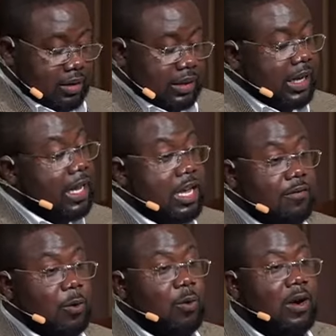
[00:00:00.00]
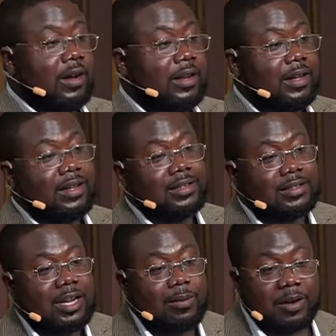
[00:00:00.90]
the evil one, is
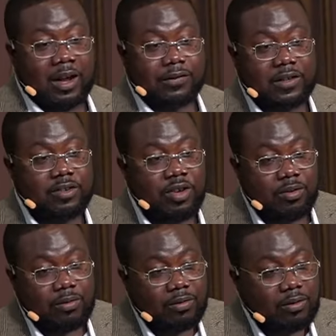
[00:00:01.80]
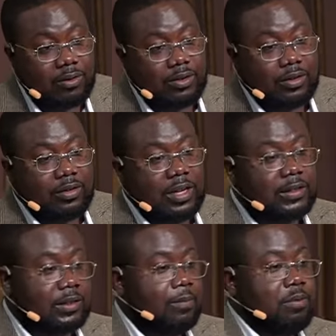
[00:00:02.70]
coming after you in
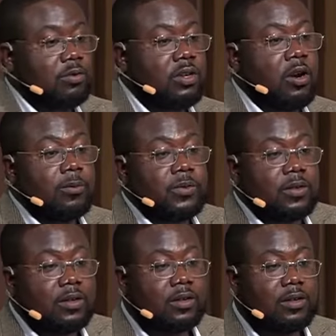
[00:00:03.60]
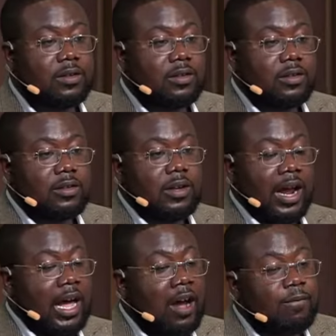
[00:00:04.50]
simple terms.
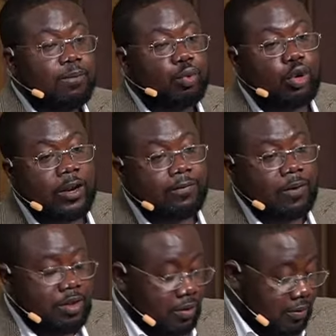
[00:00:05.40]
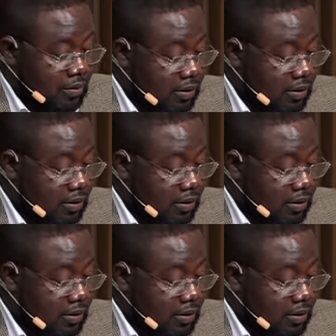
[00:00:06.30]
"And I have prayed for you."